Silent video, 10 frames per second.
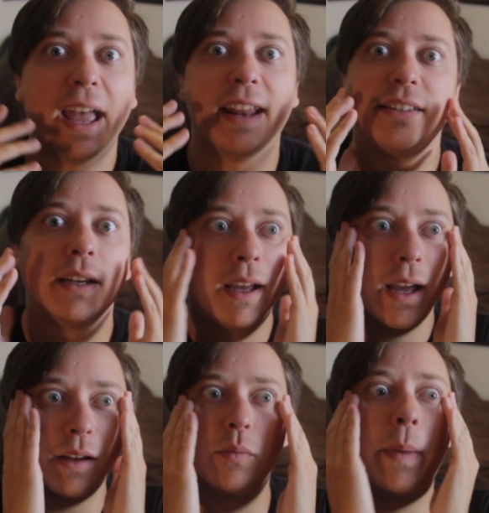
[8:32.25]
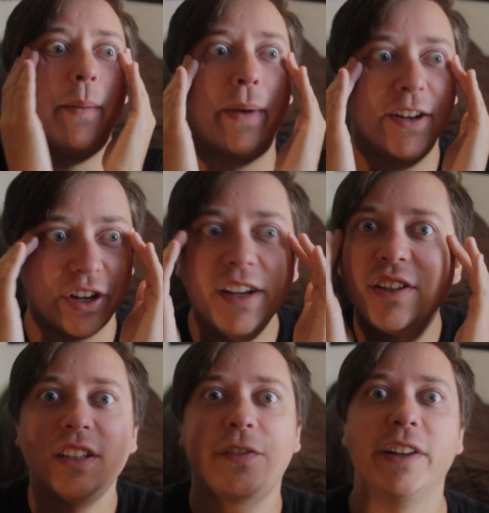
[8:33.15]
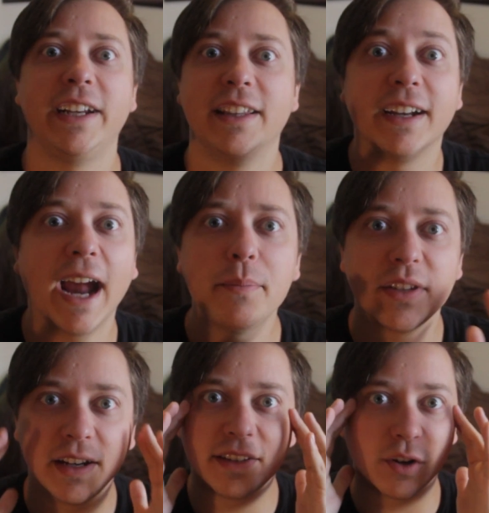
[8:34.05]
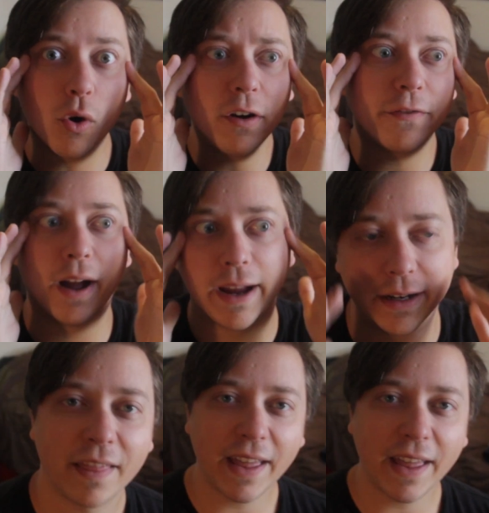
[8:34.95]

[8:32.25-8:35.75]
It's my imagination is filling in the gaps and it's horrifying.